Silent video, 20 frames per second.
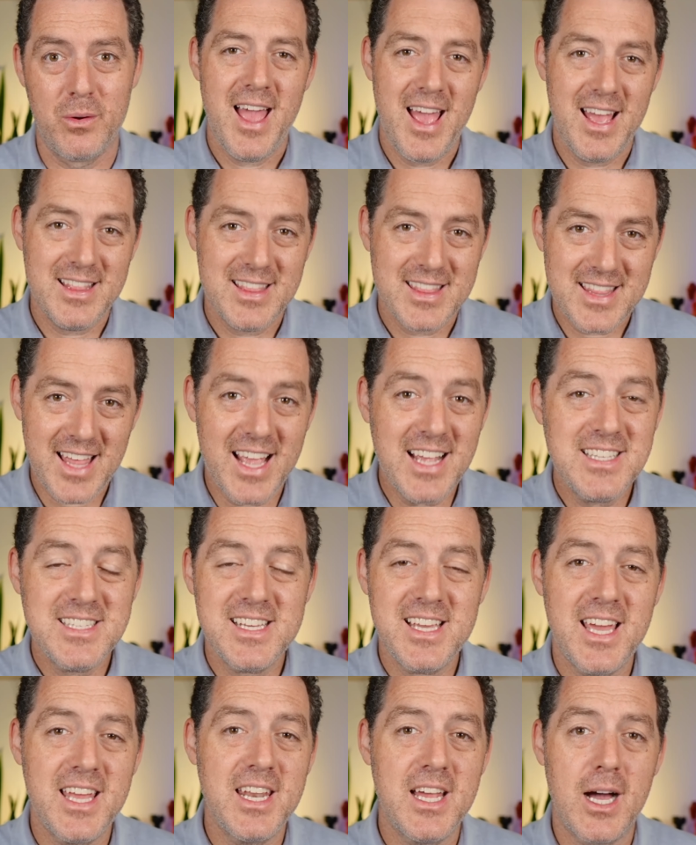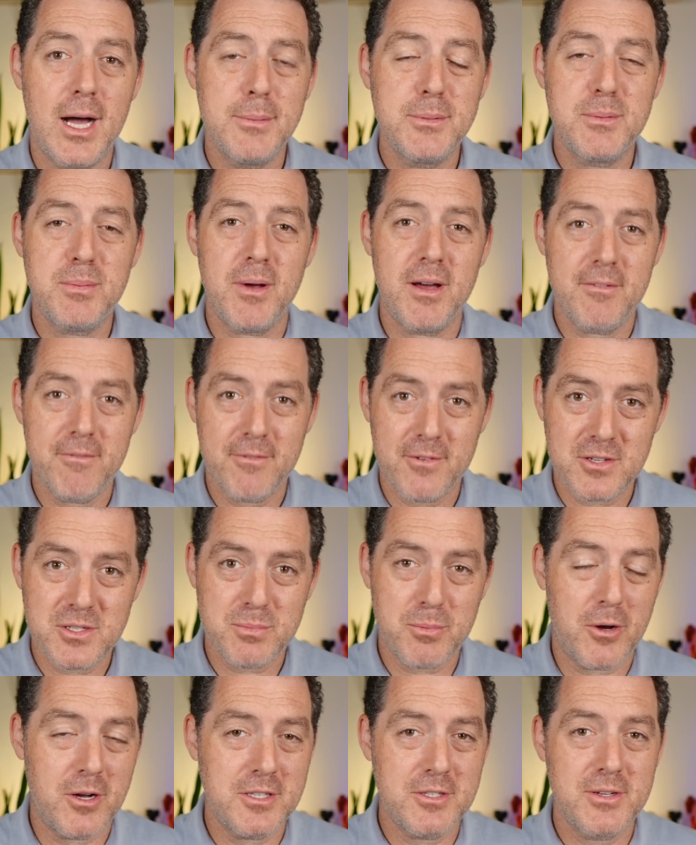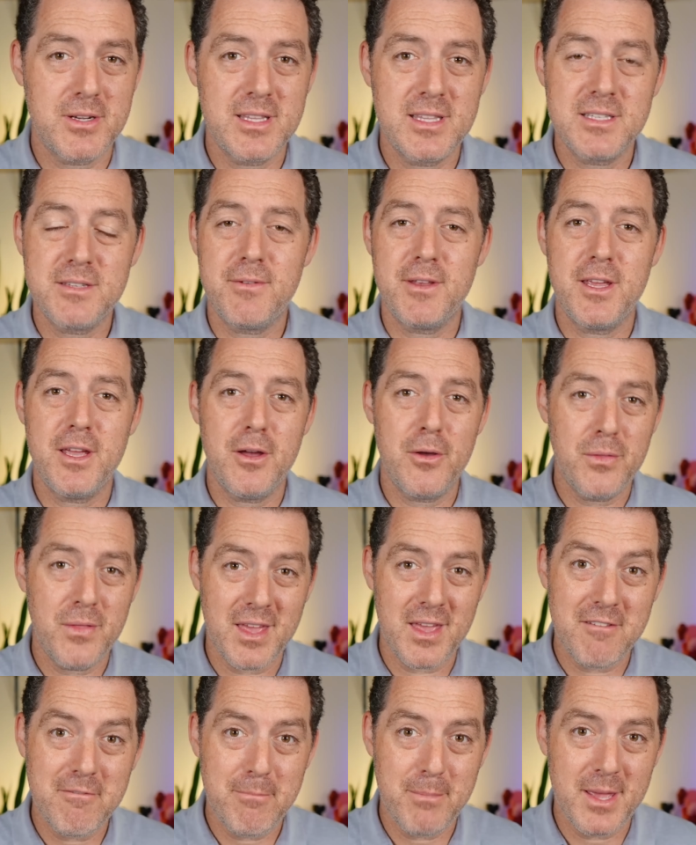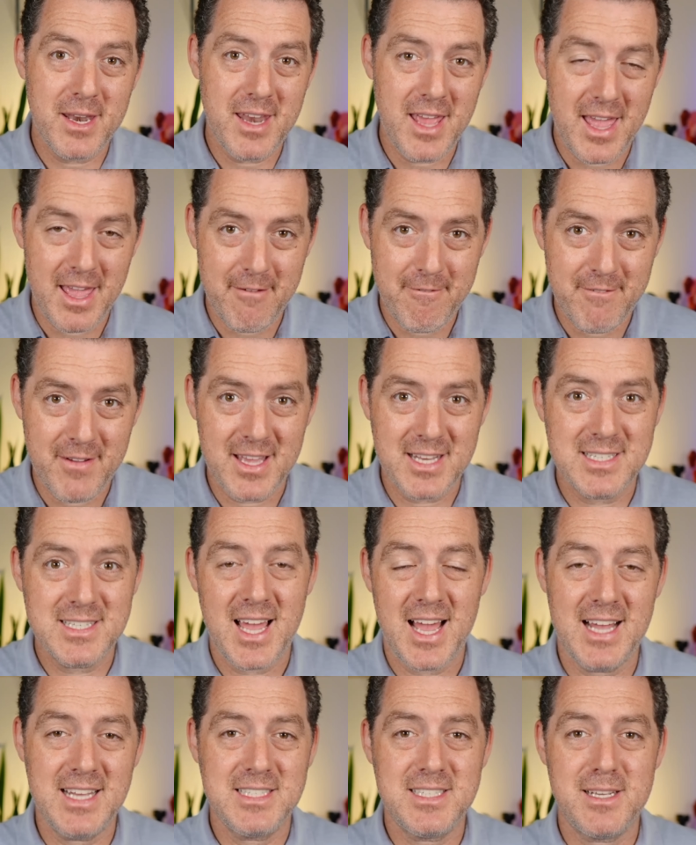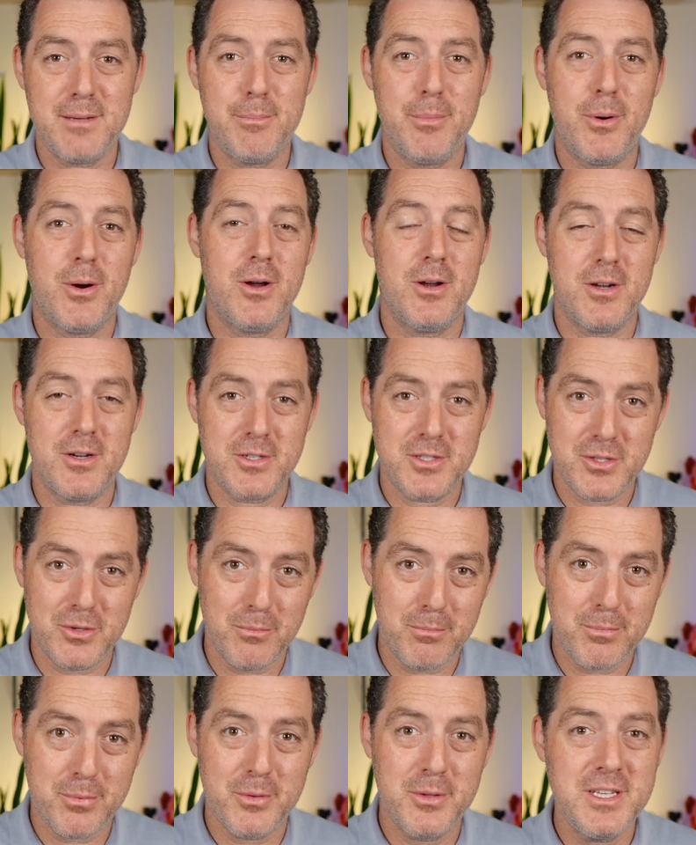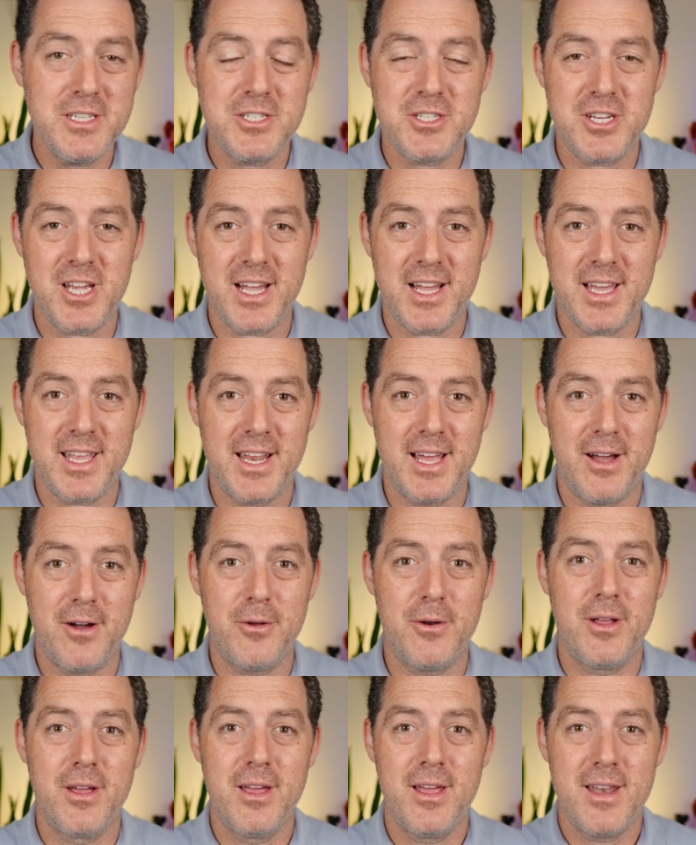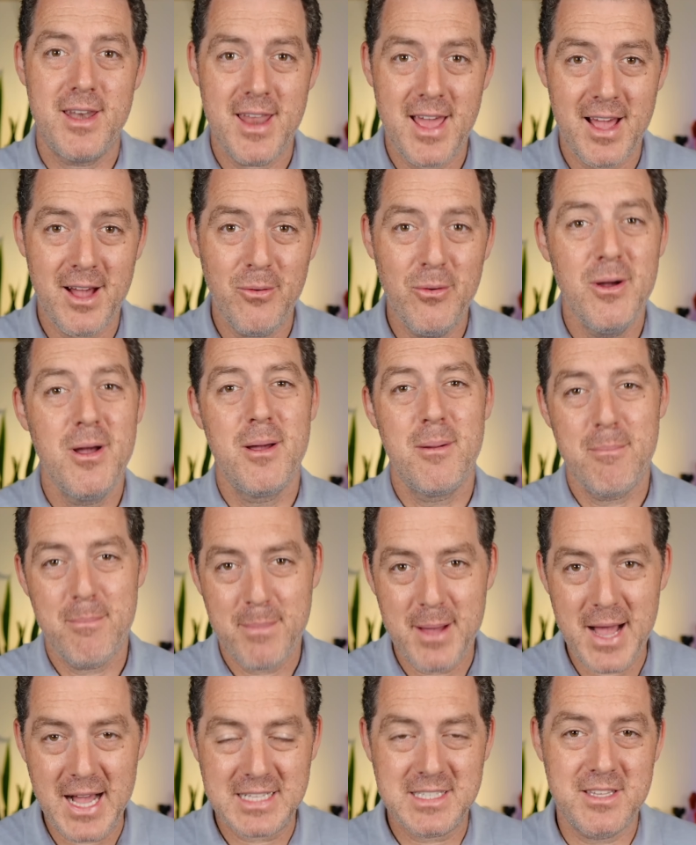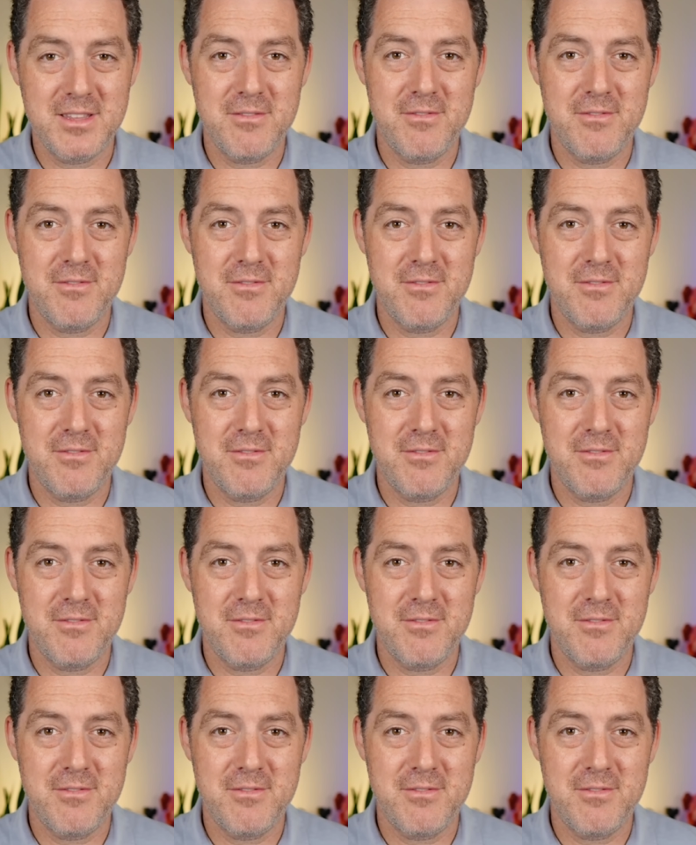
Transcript: And thanks again to HubSpot for sponsoring this video. They've been a fantastic partner, so please check it out. Now, back to the